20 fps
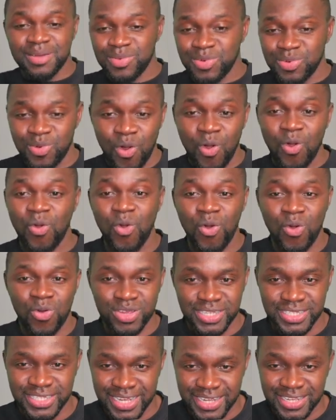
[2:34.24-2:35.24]
Coco
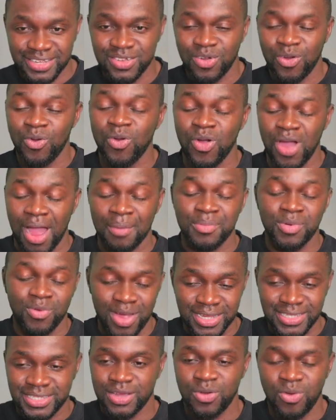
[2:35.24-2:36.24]
Honche, or I mean,
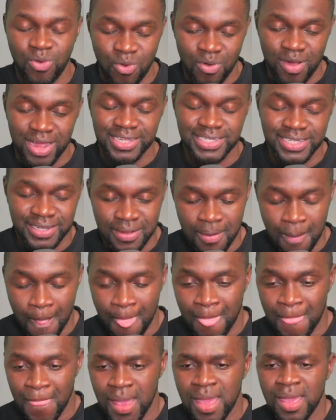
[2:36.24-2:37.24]
watch a cohache.
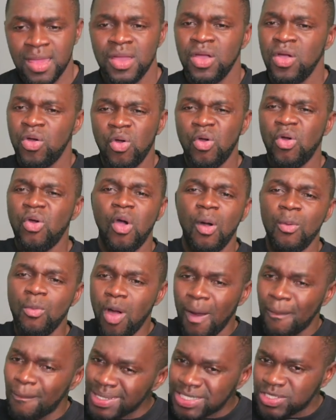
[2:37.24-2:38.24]
Or
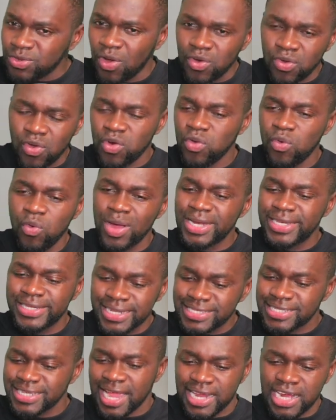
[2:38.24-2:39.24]
more Matuano, what
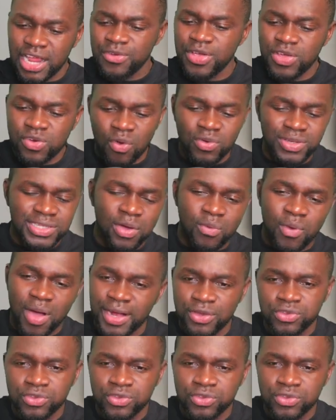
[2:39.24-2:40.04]
this canary knows a quantity to